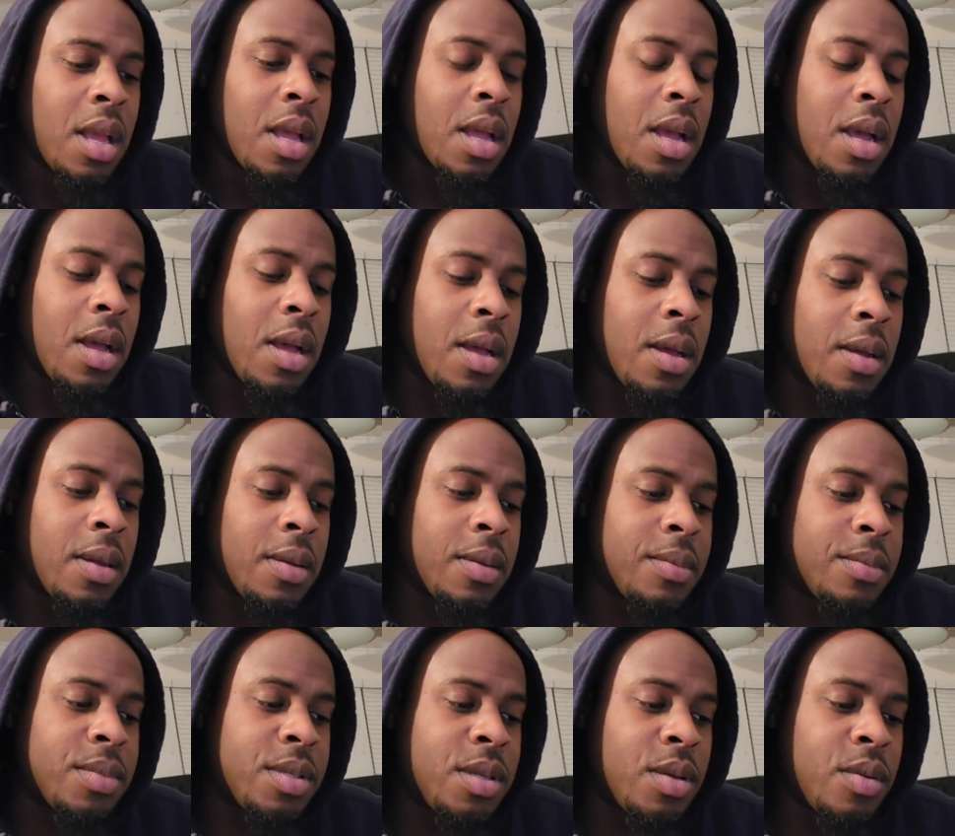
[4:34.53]

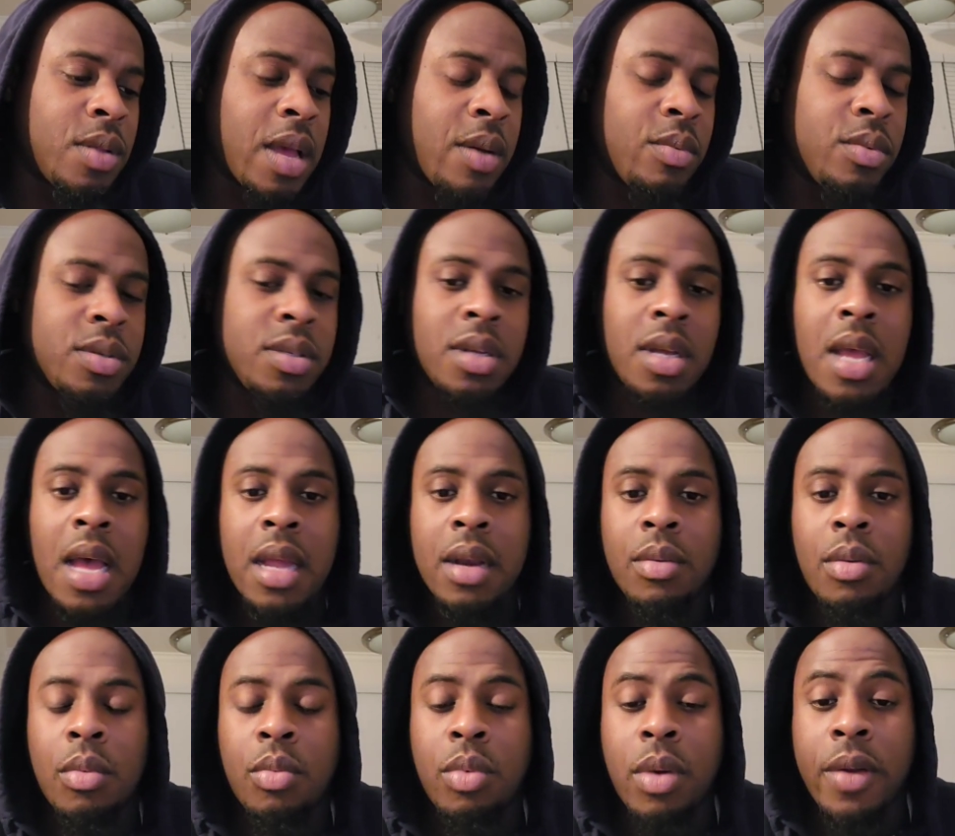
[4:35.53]
So that was a
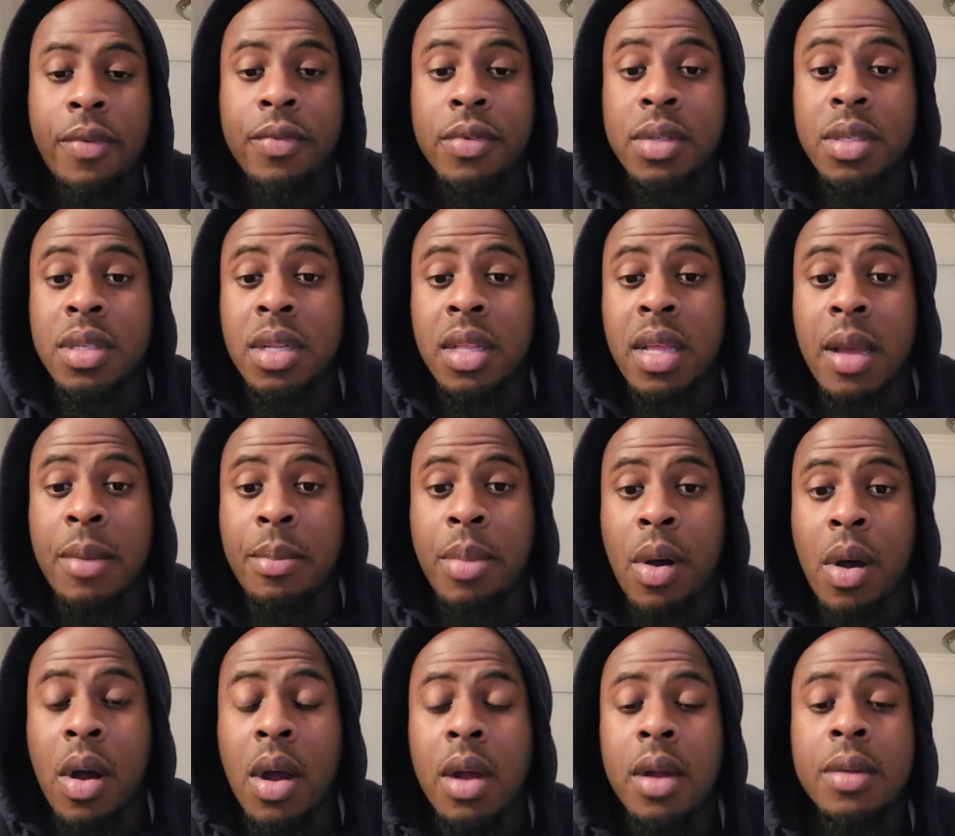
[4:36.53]
kind of a reference to that
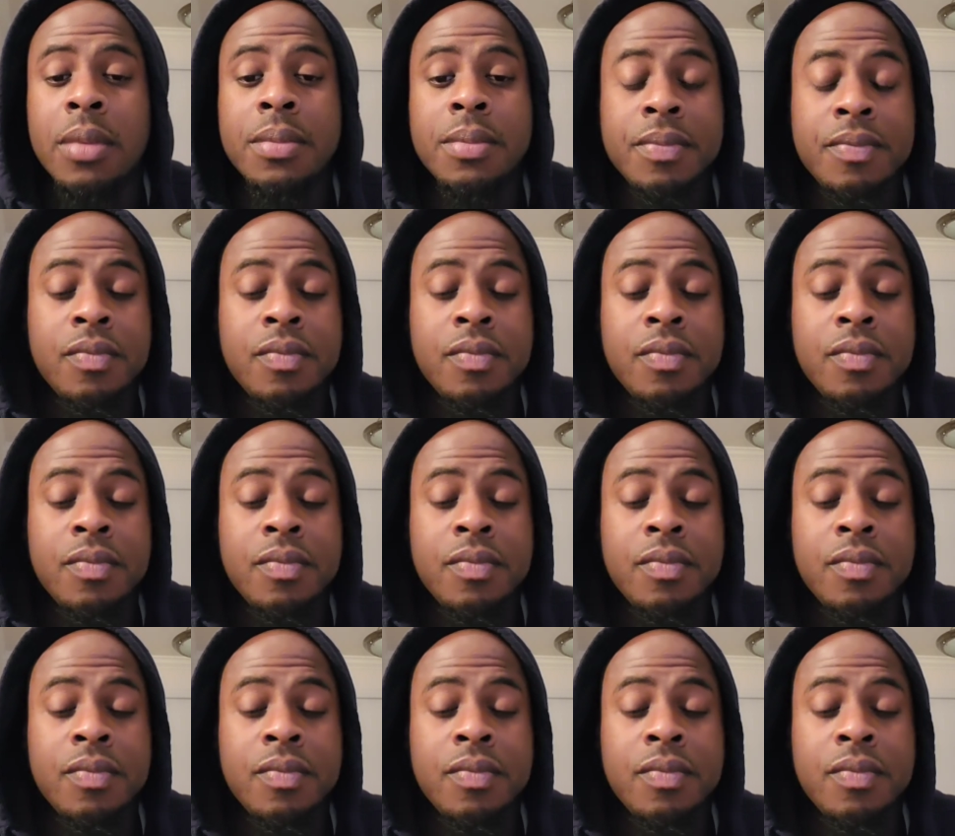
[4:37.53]
bar.